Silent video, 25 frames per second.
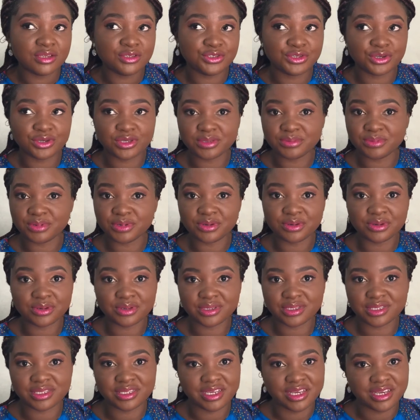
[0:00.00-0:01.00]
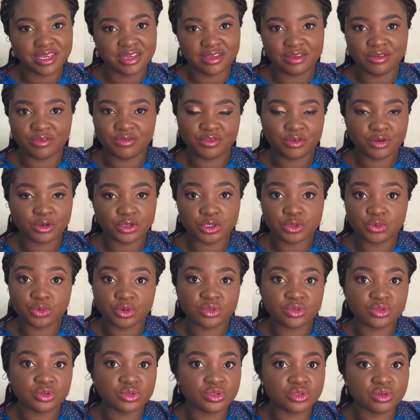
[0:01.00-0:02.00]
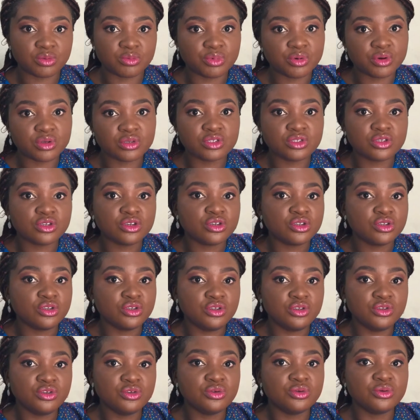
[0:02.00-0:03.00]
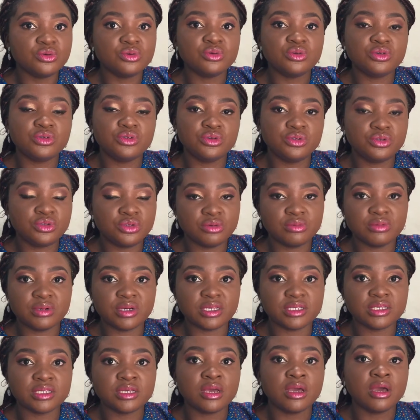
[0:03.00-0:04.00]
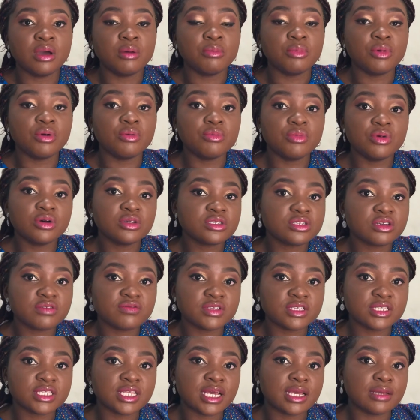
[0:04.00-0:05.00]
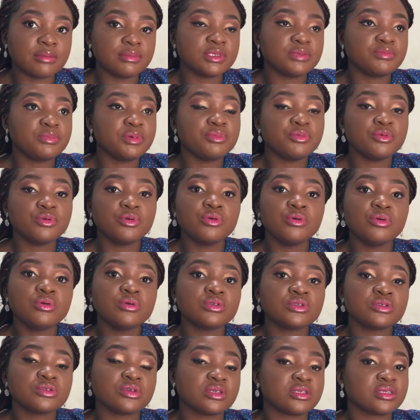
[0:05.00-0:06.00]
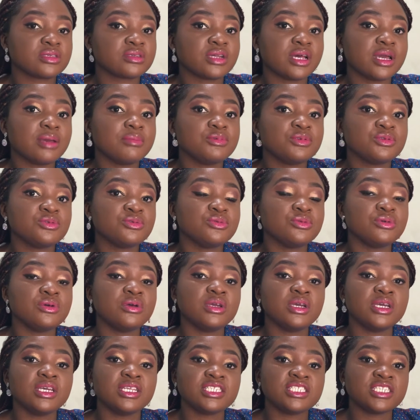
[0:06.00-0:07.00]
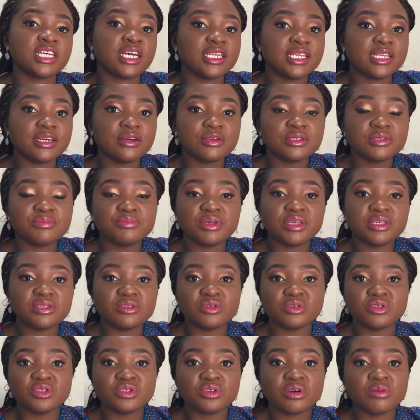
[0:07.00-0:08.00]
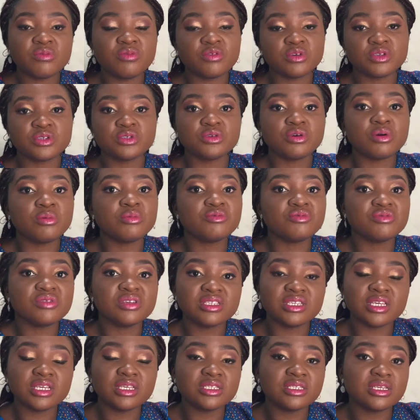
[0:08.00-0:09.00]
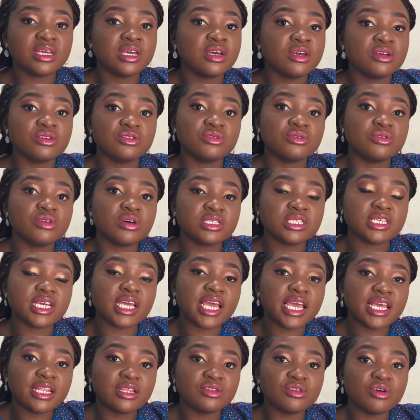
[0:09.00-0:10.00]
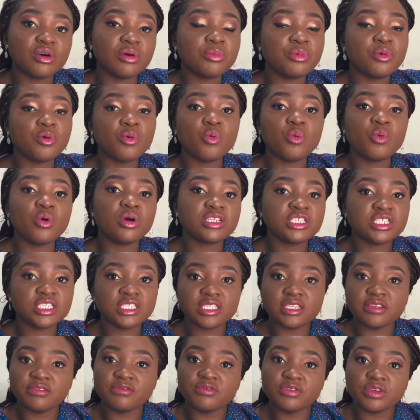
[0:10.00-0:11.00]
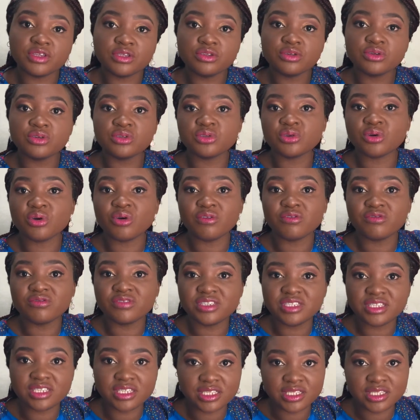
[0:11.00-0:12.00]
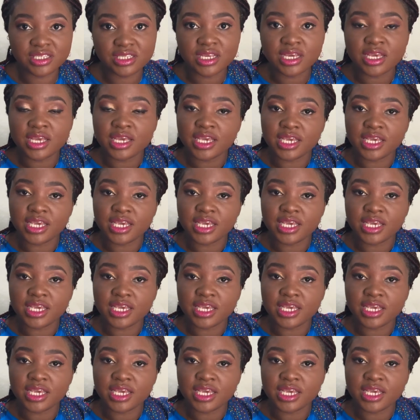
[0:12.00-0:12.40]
just because of course you want to support new YouTubers. But most of the times, people who subscribe to channels based on sub for sub reasons do not end up watching the videos of these